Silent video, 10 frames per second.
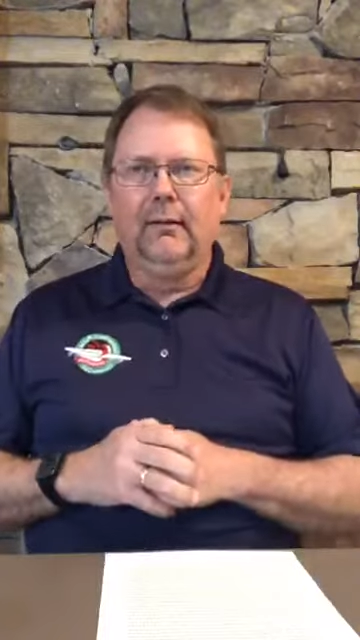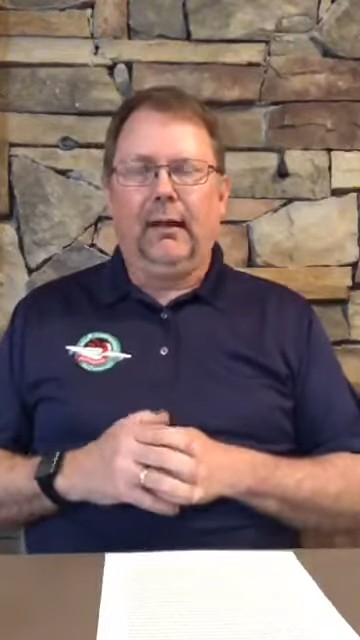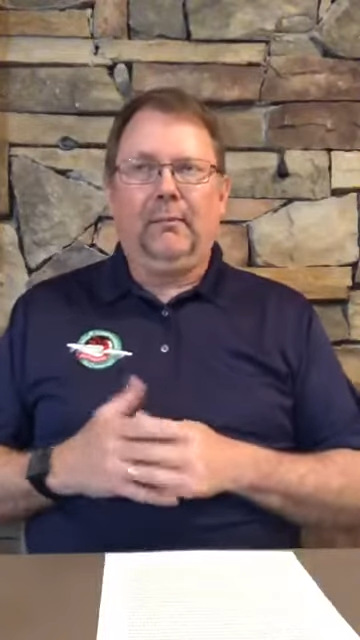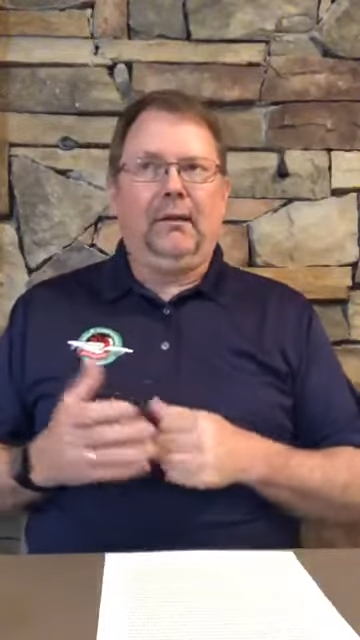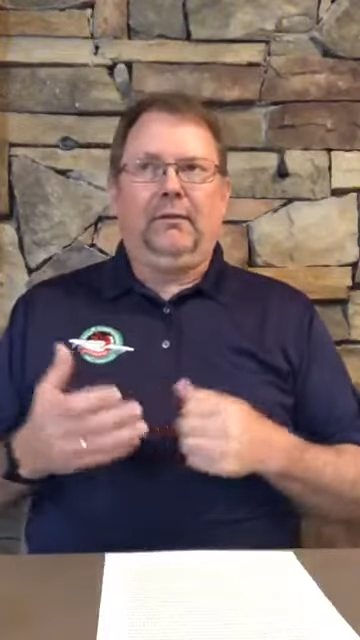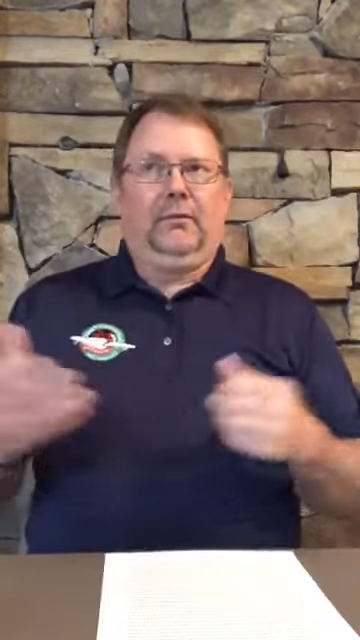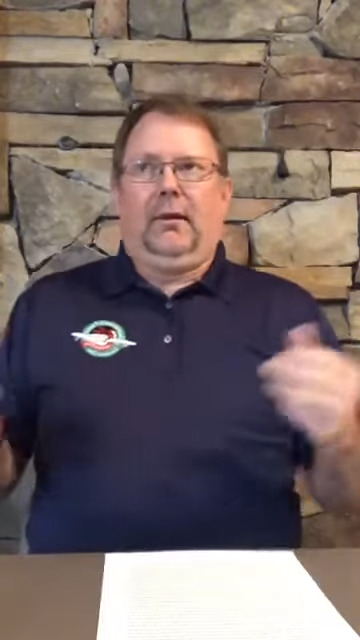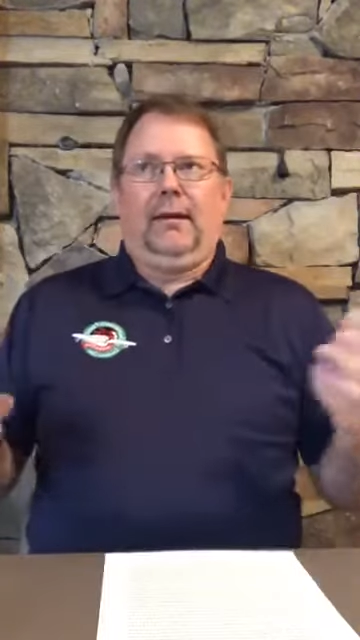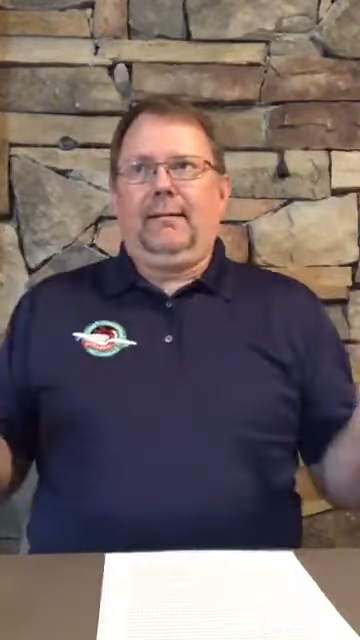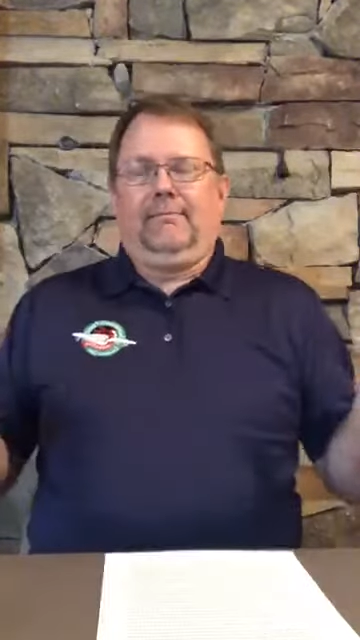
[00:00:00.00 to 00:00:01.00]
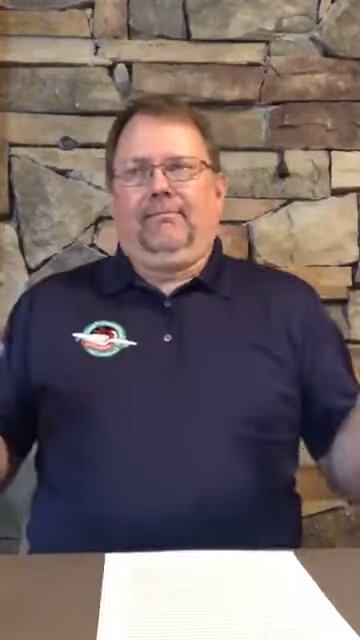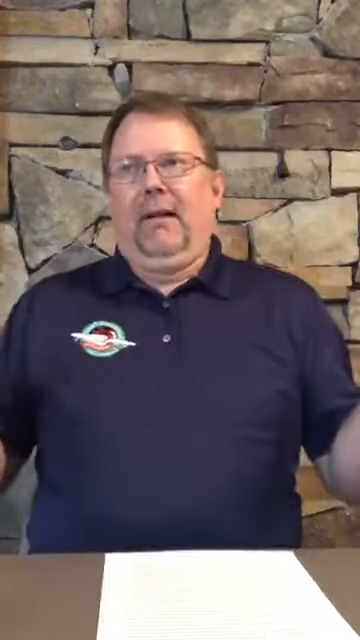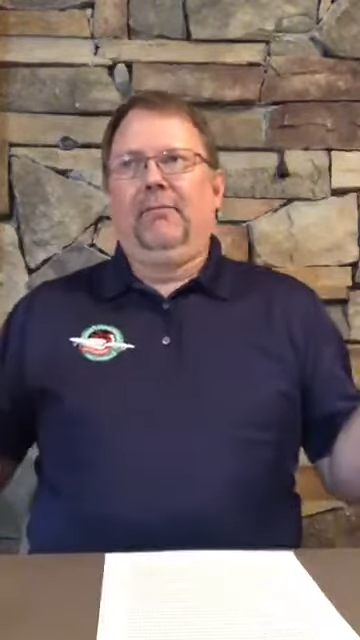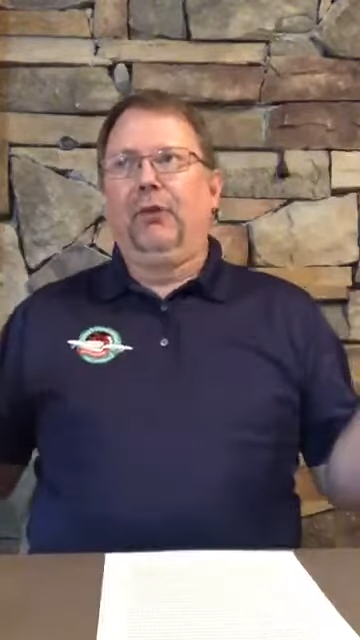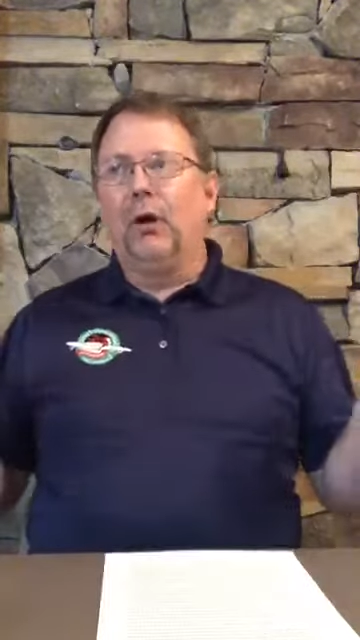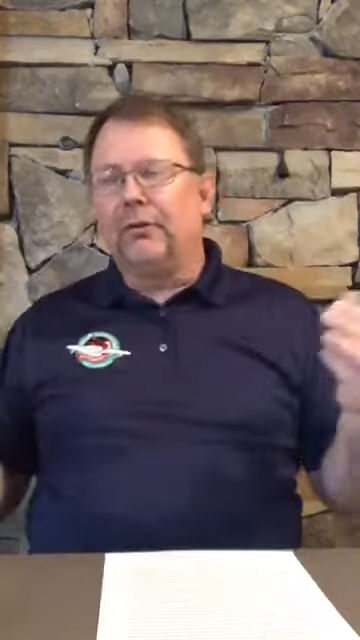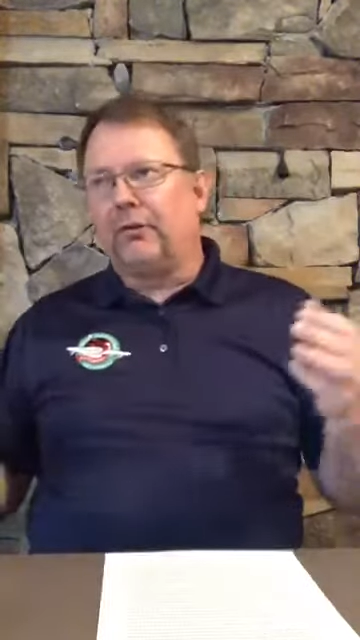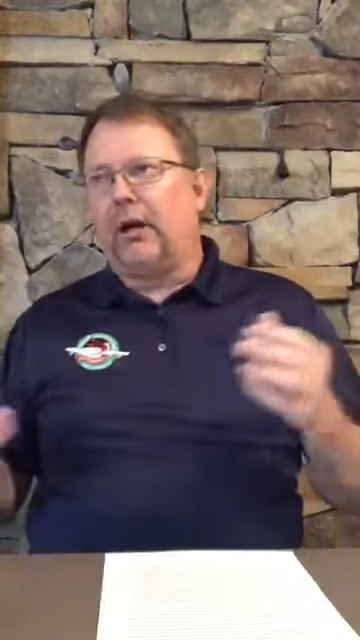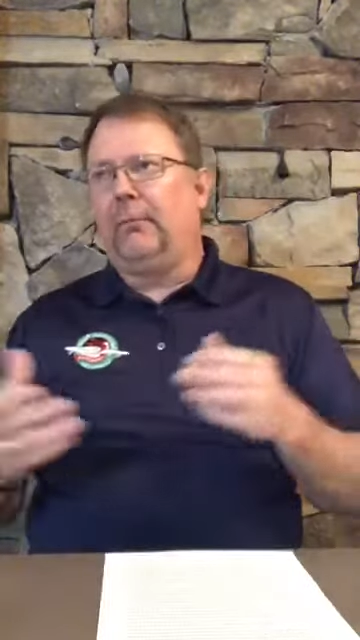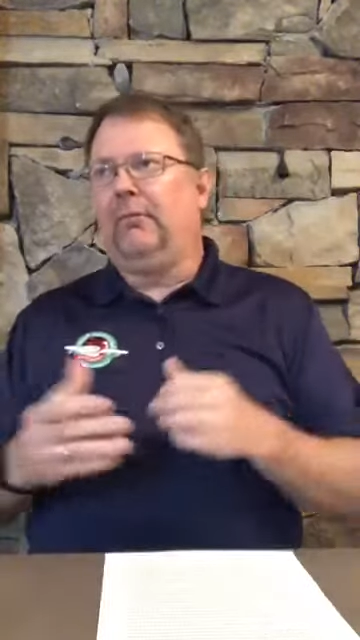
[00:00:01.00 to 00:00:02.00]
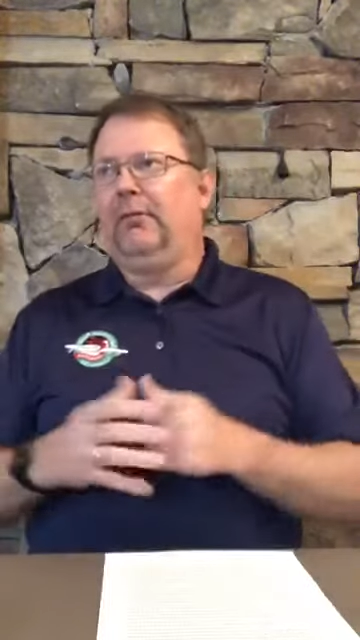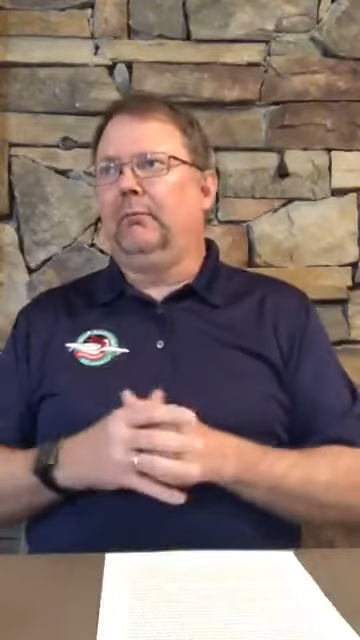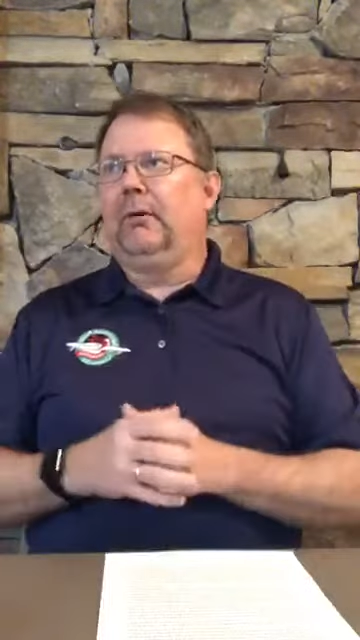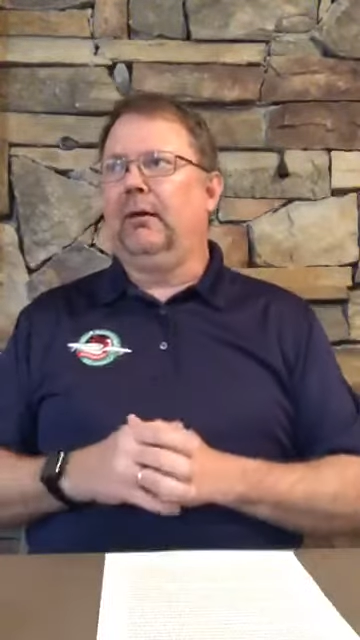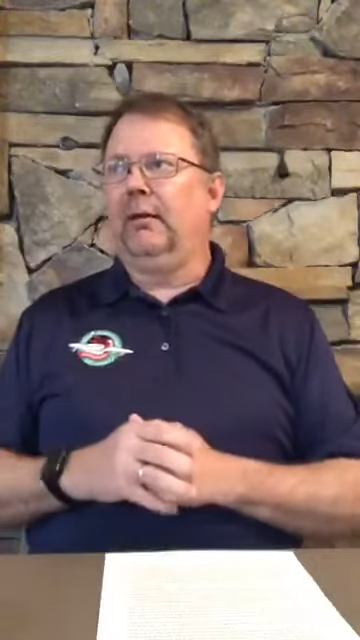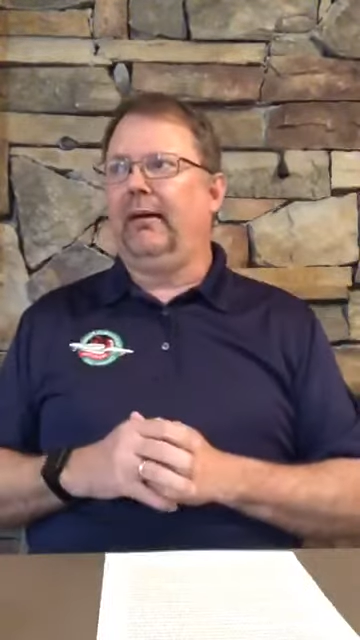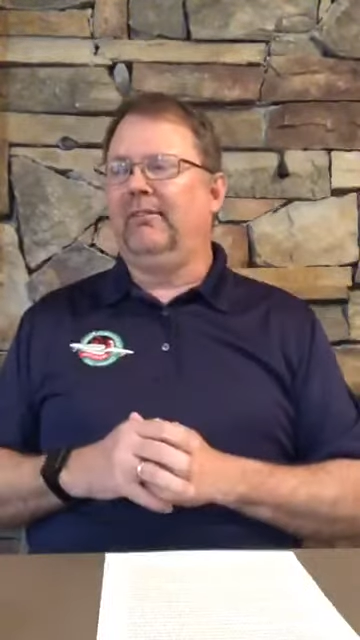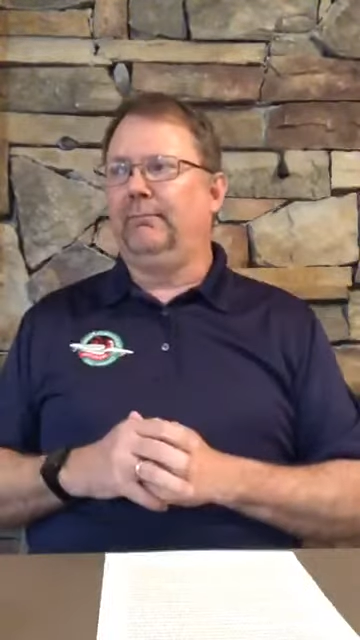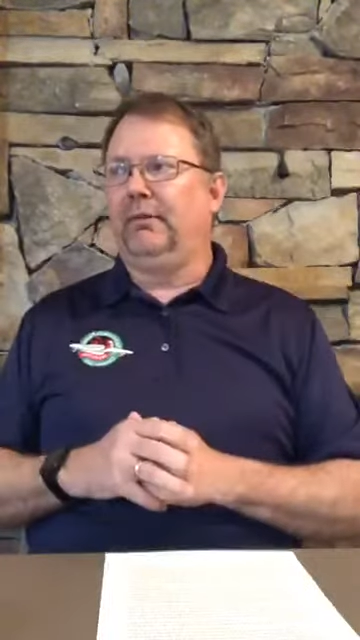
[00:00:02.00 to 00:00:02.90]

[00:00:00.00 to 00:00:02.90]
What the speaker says: I mean, you know, I have done carpentry in my life,